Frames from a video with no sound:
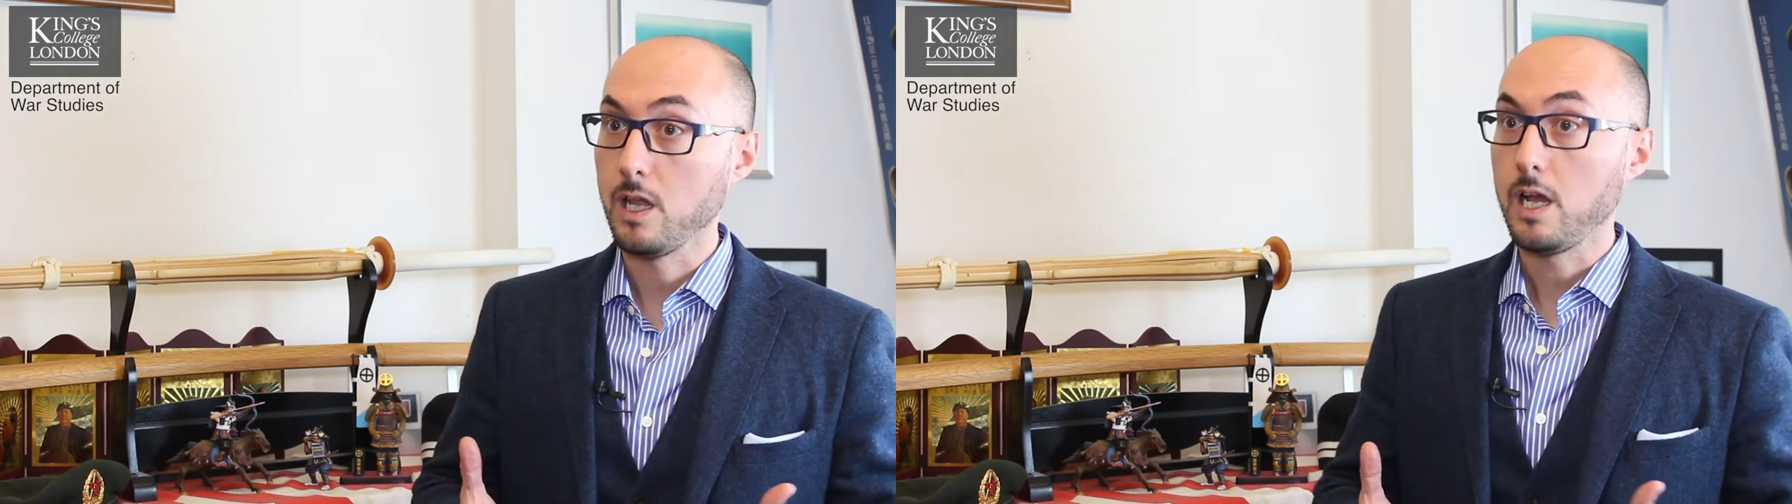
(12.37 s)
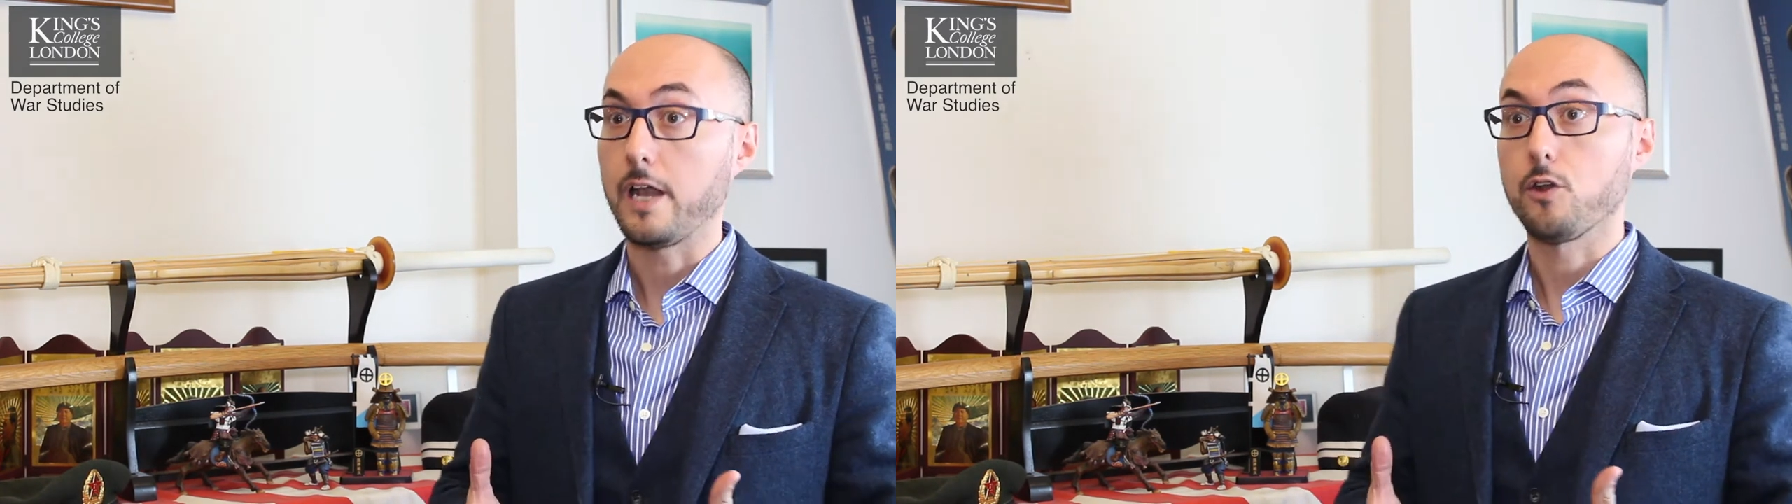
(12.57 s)

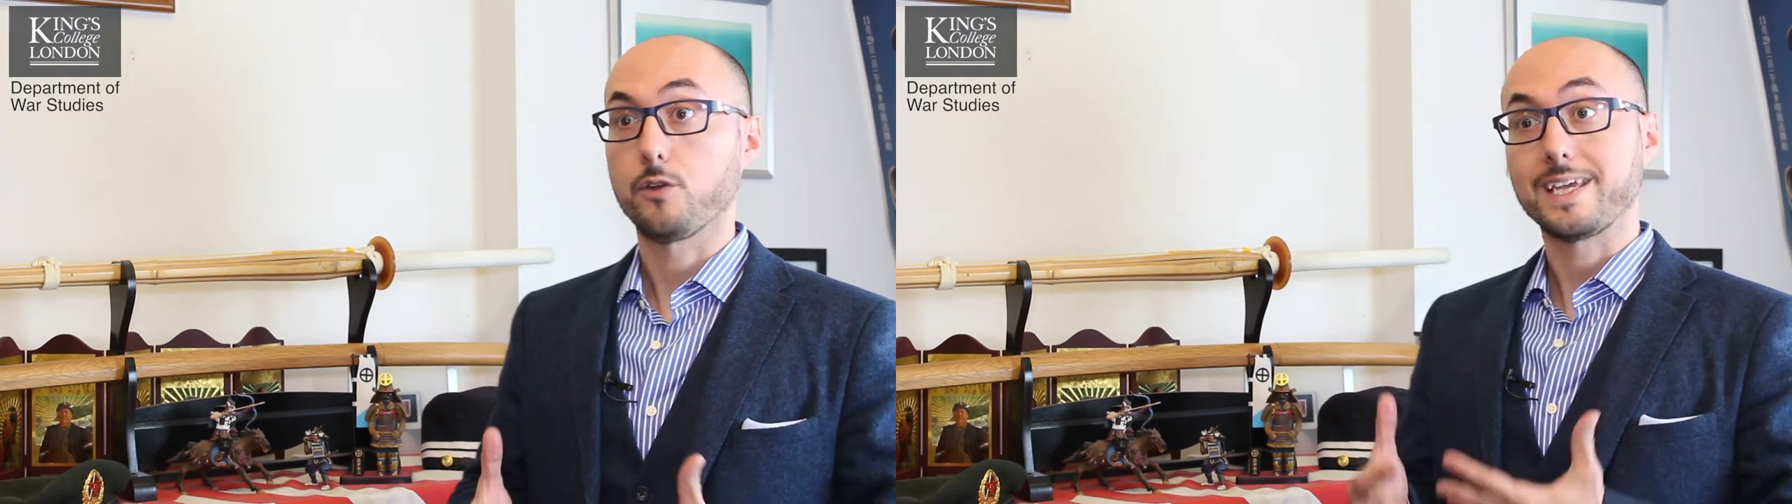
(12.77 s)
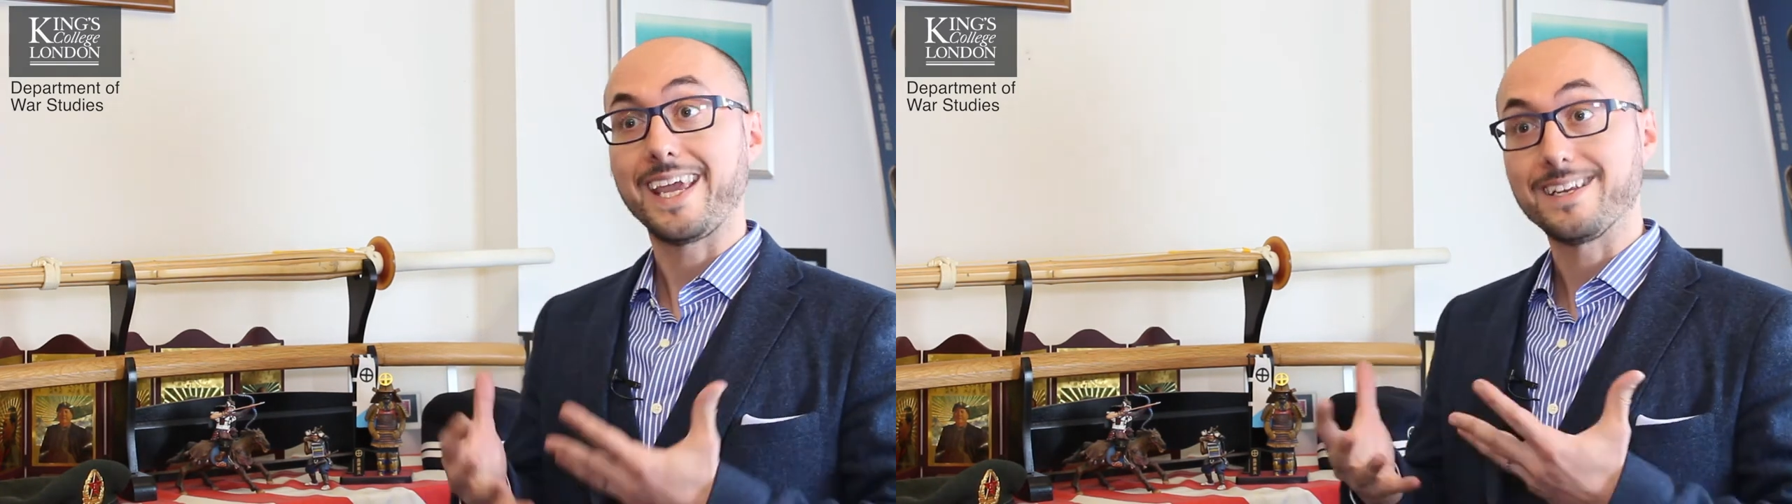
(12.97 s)
are not
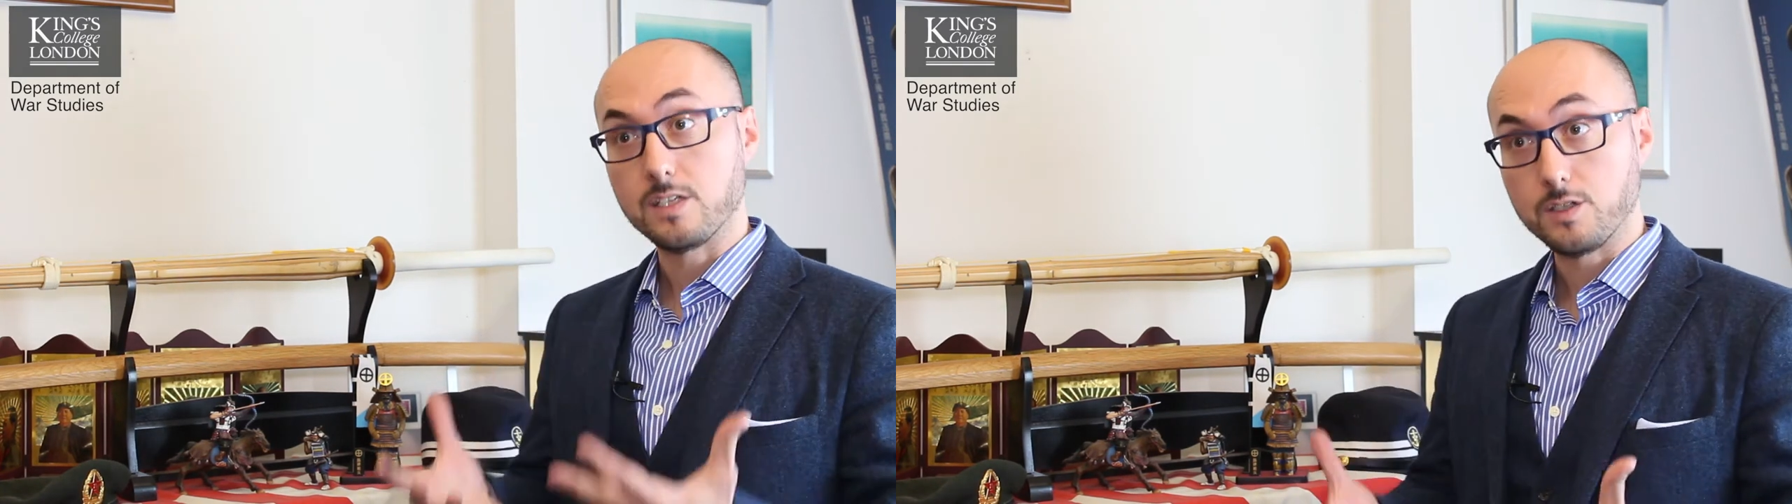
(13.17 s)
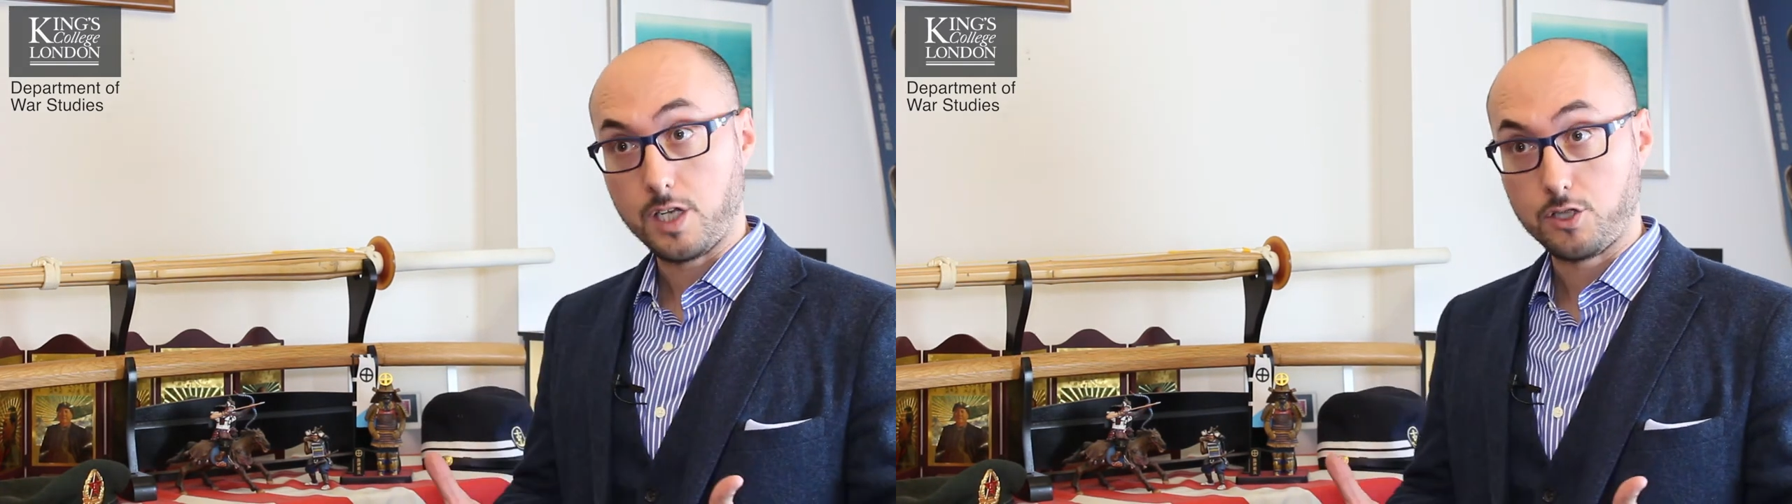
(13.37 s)
against
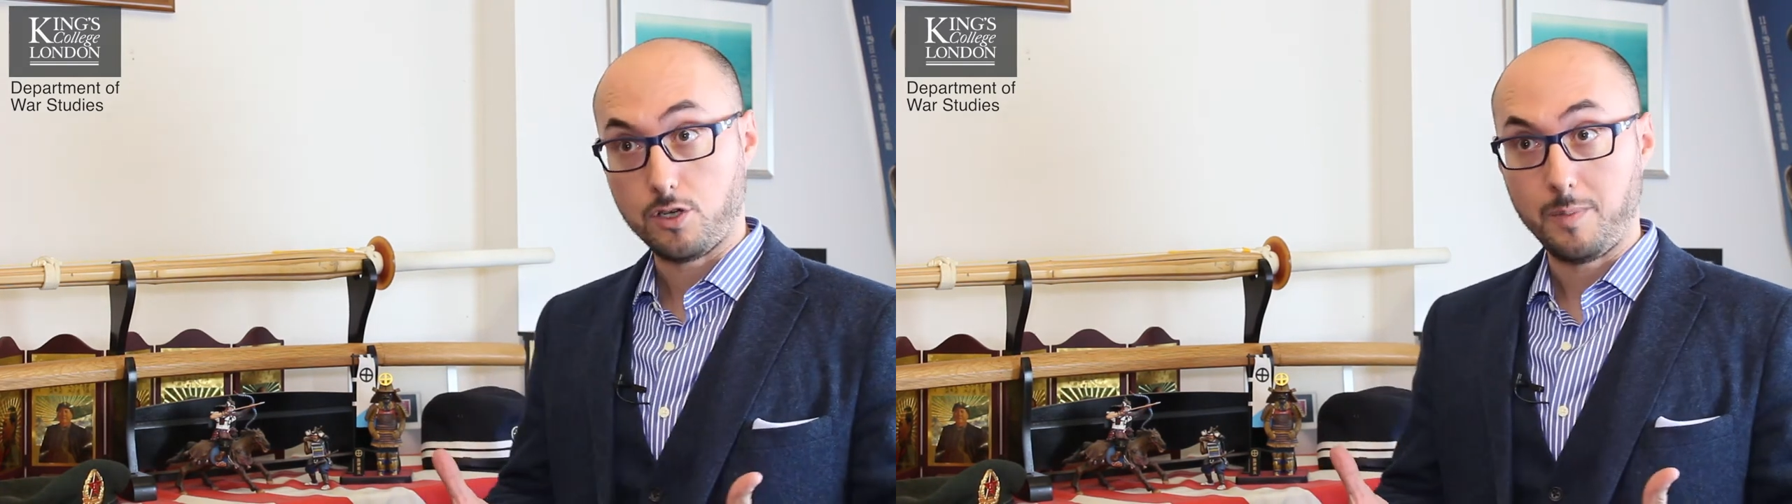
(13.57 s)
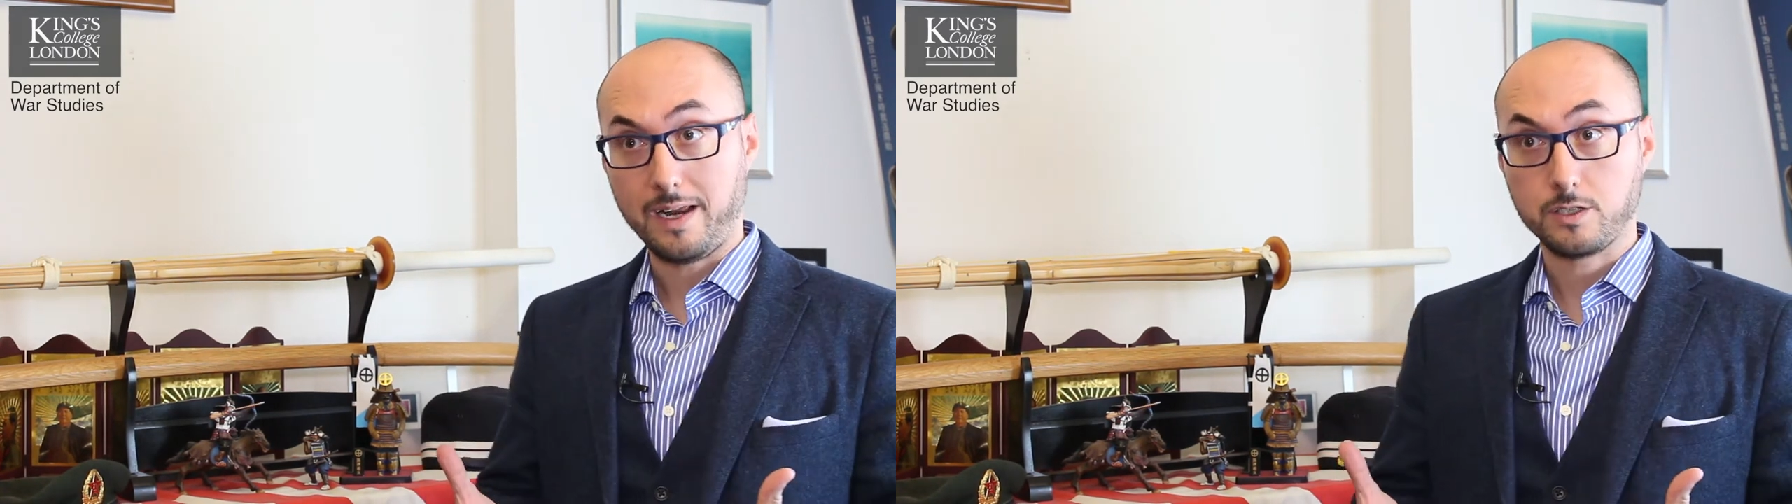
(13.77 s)
international
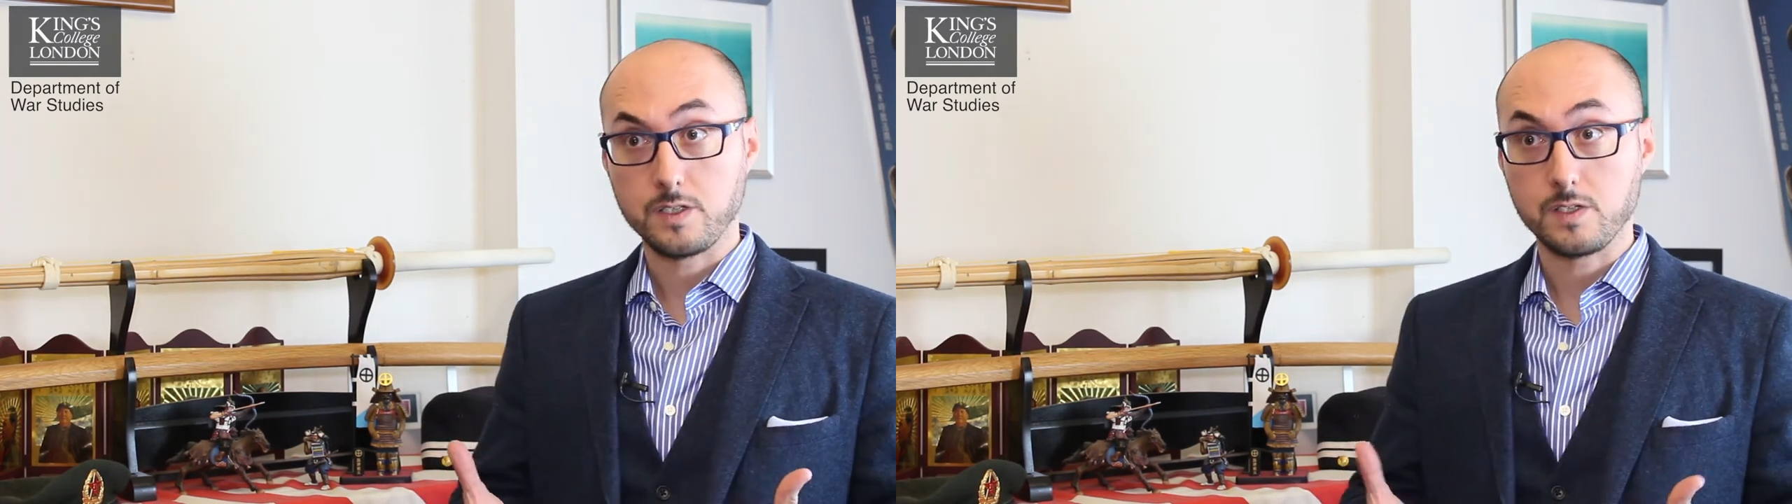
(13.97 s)
practice.